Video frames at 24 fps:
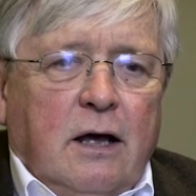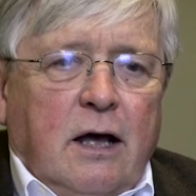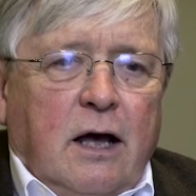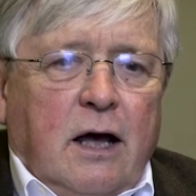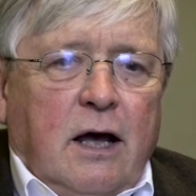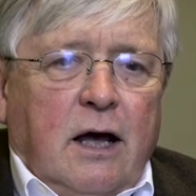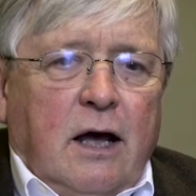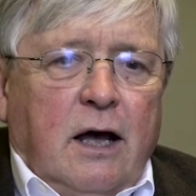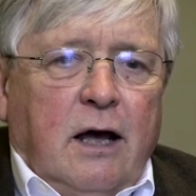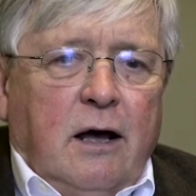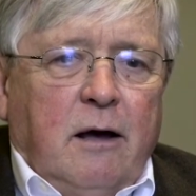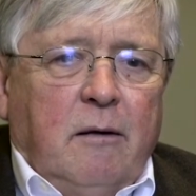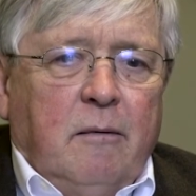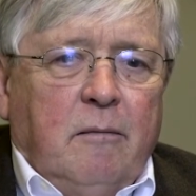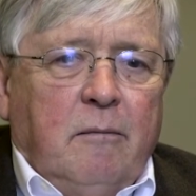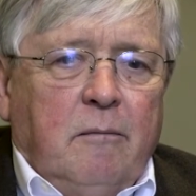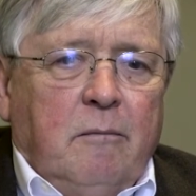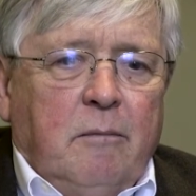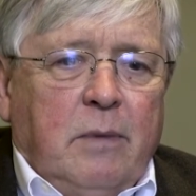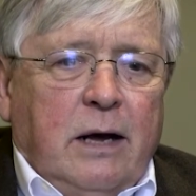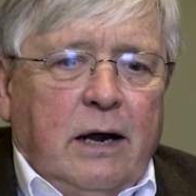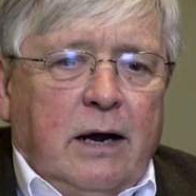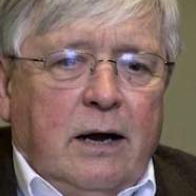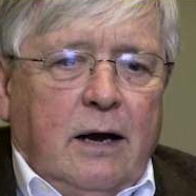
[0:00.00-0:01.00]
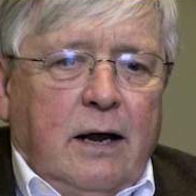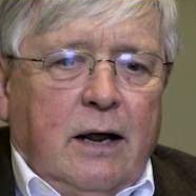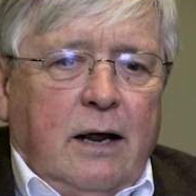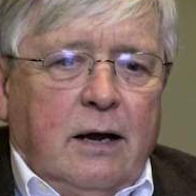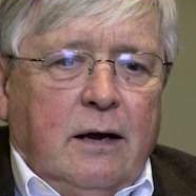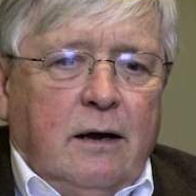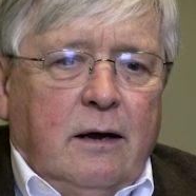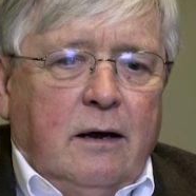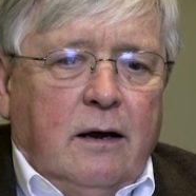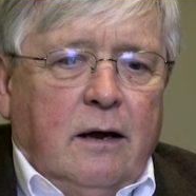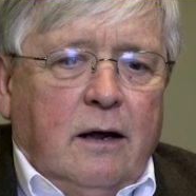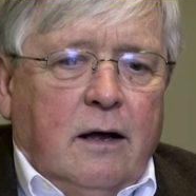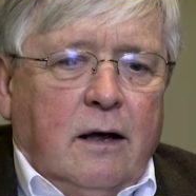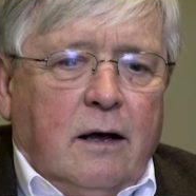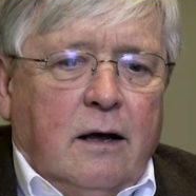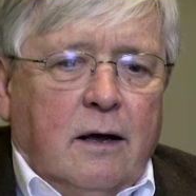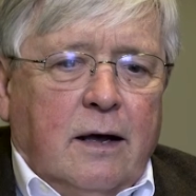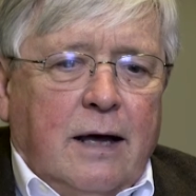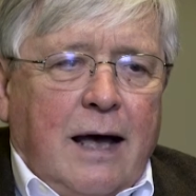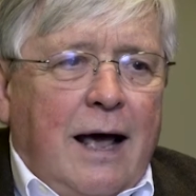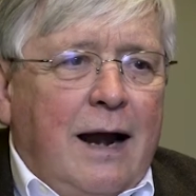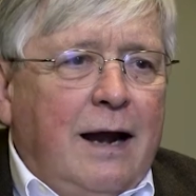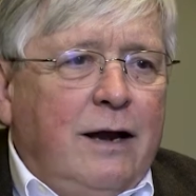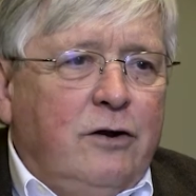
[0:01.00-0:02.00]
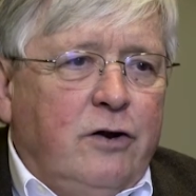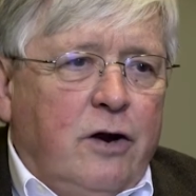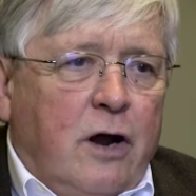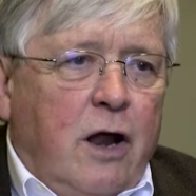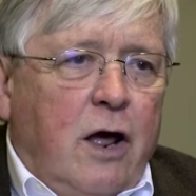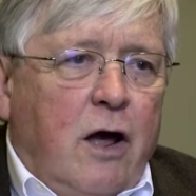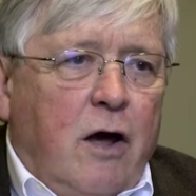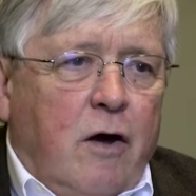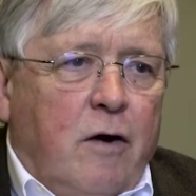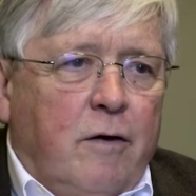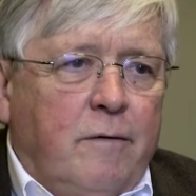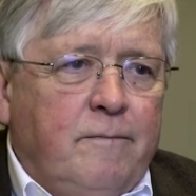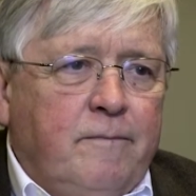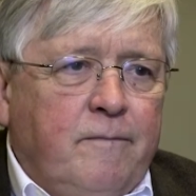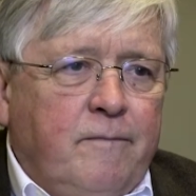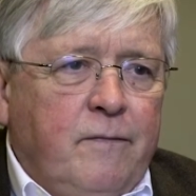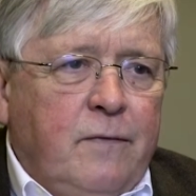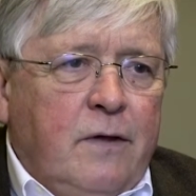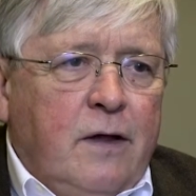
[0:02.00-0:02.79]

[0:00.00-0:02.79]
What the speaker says: but it got into law.